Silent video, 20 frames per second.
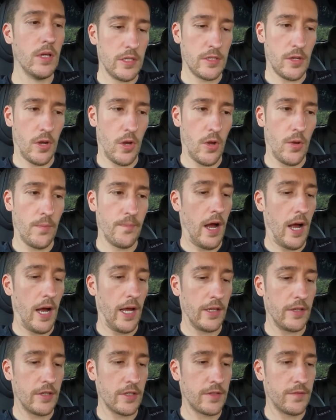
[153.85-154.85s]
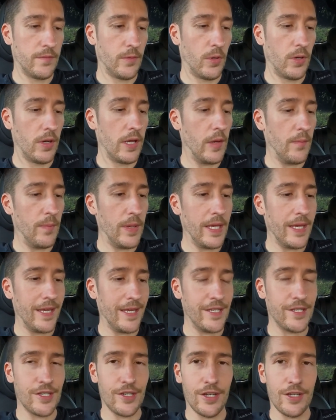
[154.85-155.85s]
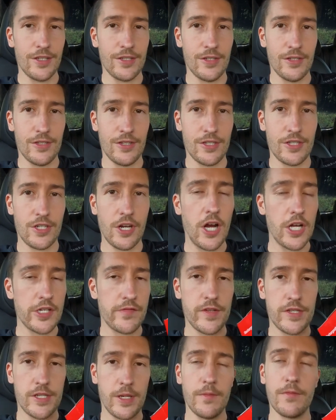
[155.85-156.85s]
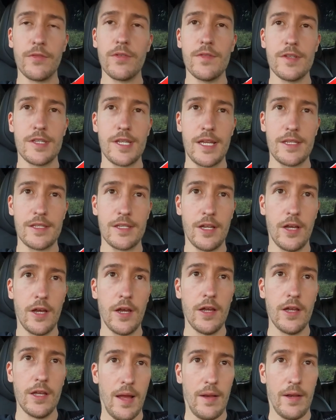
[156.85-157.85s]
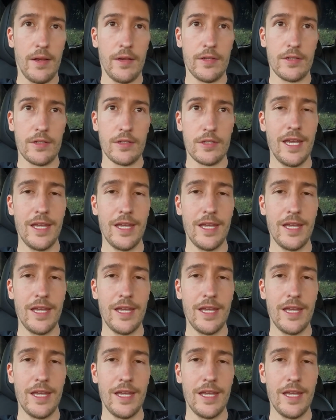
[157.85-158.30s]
So I just thought it'd be easier to just charge this up through the Tesla and